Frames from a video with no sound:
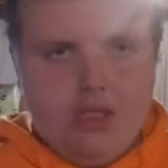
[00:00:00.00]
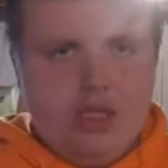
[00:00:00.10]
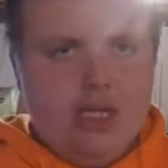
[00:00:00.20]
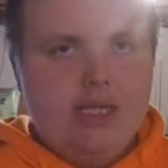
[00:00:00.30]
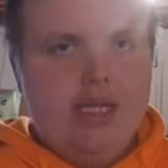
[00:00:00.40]

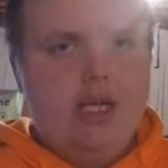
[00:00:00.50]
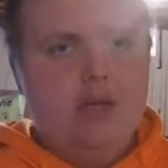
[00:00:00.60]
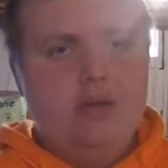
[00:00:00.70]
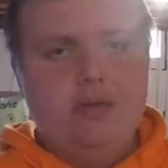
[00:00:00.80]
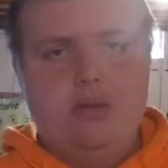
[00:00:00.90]
shot an
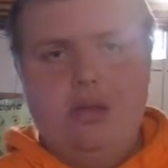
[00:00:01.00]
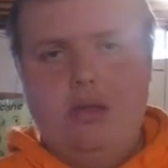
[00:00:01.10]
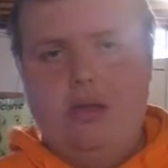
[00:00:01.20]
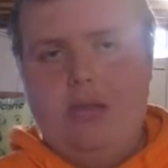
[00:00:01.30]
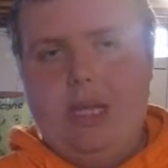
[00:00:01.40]
arrow,
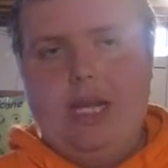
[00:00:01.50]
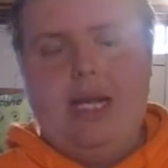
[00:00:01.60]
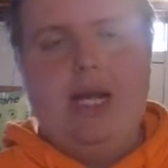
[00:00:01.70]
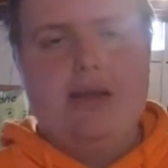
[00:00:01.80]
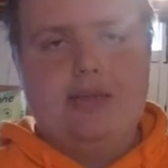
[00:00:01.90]
light
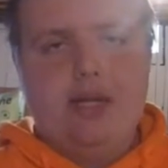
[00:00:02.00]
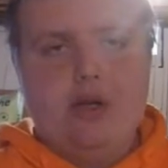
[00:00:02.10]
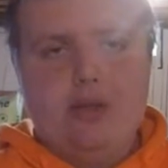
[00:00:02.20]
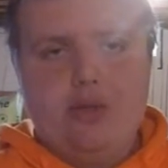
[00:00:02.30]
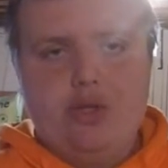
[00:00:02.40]
knock stayed
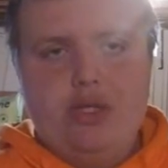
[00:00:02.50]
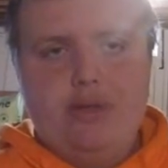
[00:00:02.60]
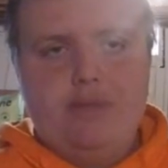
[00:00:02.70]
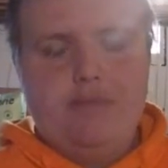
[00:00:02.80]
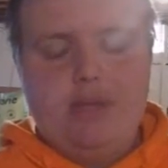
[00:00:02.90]
on a string,
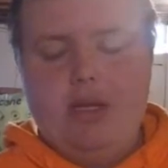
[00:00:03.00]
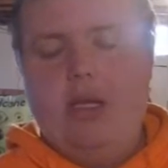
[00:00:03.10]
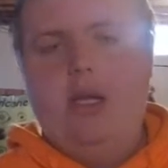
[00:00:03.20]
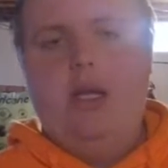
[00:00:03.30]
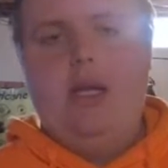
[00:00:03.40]

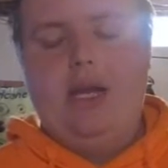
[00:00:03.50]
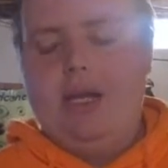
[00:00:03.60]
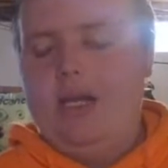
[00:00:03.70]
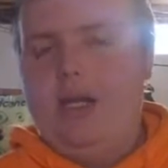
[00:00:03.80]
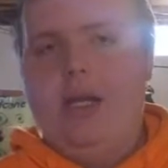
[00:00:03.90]

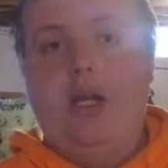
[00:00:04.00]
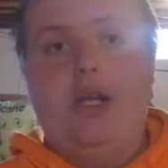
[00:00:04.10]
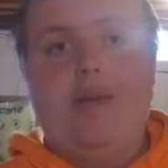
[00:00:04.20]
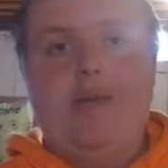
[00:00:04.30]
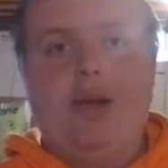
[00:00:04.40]
and he could
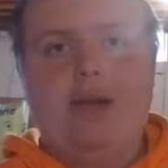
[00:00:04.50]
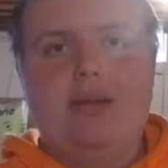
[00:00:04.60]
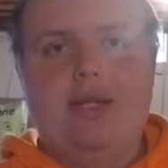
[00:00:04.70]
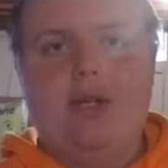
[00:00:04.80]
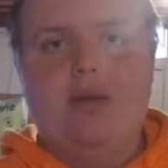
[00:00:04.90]
never find his
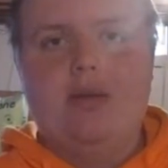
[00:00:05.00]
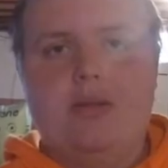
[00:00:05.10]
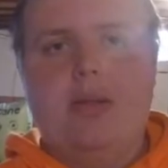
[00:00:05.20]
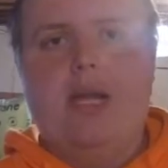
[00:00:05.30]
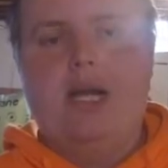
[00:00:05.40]
arrow
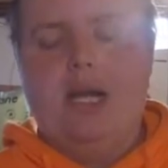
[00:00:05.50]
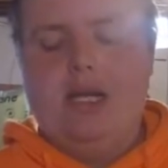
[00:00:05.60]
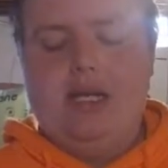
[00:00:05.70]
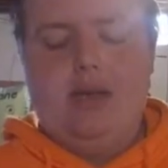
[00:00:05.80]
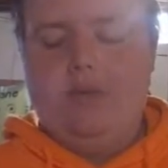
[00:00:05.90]
the light
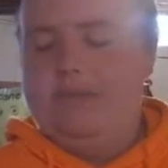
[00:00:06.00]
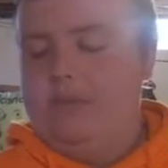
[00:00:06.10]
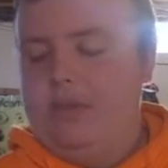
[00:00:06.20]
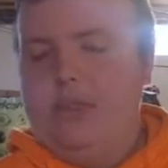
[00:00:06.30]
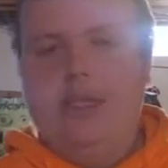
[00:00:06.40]
knock
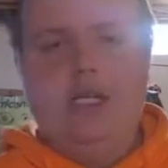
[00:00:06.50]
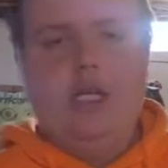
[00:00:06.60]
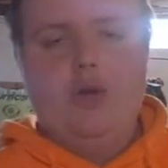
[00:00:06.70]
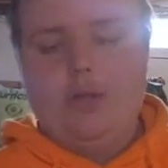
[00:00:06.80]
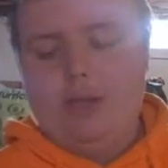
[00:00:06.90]
didn't
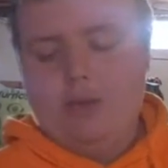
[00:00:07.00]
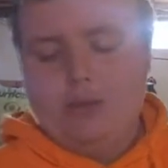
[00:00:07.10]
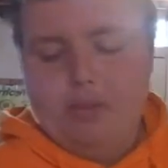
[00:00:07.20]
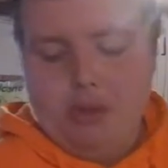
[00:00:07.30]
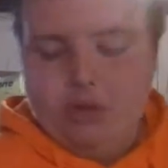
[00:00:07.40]
go like it was
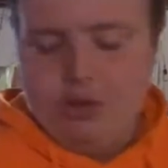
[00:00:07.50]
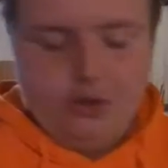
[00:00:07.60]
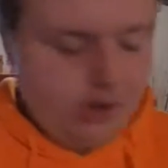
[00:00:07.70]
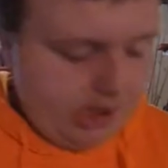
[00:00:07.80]
supposed to.